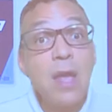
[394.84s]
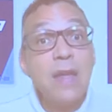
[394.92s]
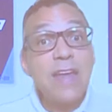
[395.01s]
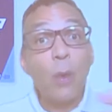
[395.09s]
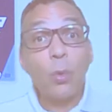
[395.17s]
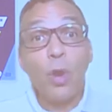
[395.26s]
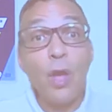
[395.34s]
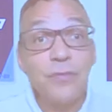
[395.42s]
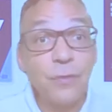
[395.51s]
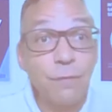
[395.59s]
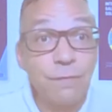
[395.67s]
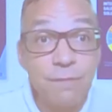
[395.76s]
Now, we're
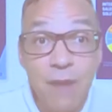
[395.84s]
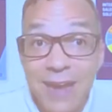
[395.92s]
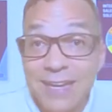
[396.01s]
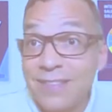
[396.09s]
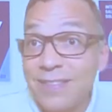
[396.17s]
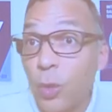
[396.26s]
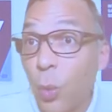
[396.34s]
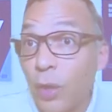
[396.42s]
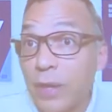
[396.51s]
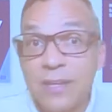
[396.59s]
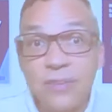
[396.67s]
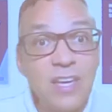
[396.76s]
also finding that
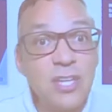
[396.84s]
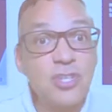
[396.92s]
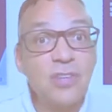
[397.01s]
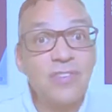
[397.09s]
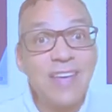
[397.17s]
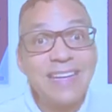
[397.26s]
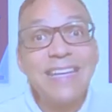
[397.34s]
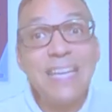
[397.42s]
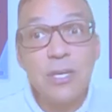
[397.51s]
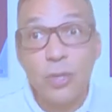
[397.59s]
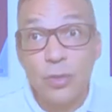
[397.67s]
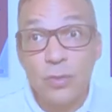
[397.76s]
organizations and
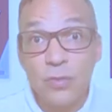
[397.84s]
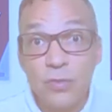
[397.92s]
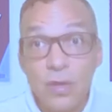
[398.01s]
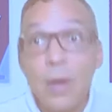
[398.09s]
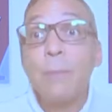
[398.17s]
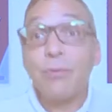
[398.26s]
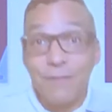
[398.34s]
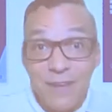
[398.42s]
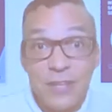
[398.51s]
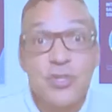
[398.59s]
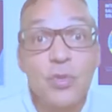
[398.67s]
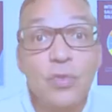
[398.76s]
leaders,
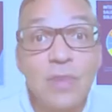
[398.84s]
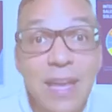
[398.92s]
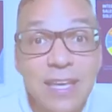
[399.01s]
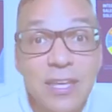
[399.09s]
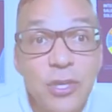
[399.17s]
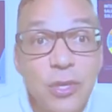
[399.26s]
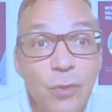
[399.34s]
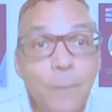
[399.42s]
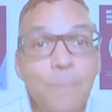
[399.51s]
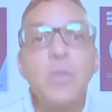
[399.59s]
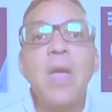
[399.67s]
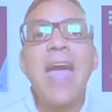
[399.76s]
professionals like
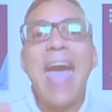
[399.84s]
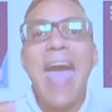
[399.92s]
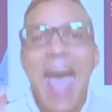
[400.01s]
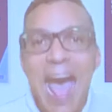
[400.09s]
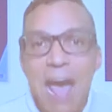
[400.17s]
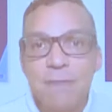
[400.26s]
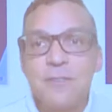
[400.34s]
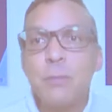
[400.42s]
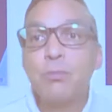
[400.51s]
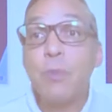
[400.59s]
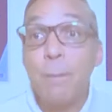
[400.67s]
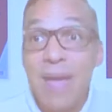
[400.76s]
you, have to
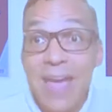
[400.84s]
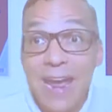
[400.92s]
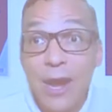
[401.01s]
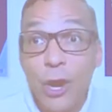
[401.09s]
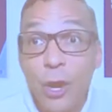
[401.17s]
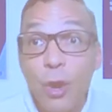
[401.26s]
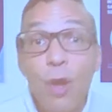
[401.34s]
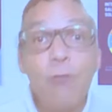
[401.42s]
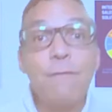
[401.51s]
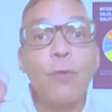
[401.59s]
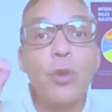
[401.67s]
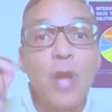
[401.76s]
prepare
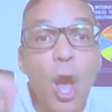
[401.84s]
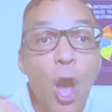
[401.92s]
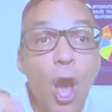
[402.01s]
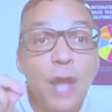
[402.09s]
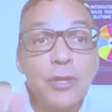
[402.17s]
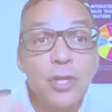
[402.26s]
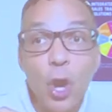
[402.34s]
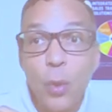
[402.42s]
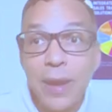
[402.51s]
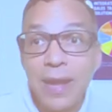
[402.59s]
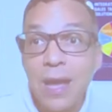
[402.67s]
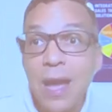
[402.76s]
for an
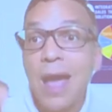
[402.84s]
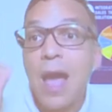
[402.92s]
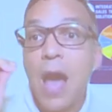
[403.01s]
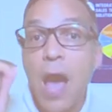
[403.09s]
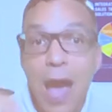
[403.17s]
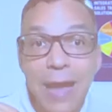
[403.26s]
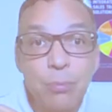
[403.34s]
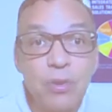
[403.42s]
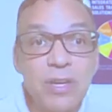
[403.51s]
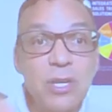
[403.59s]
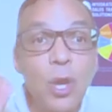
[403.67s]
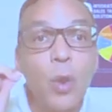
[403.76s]
ongoing
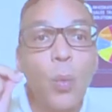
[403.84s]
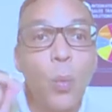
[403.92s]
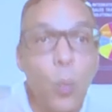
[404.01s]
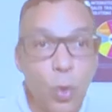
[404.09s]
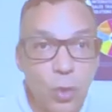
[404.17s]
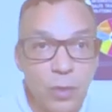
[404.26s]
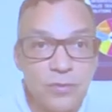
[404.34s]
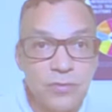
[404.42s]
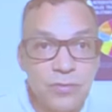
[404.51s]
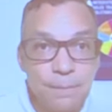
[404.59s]
hybrid world.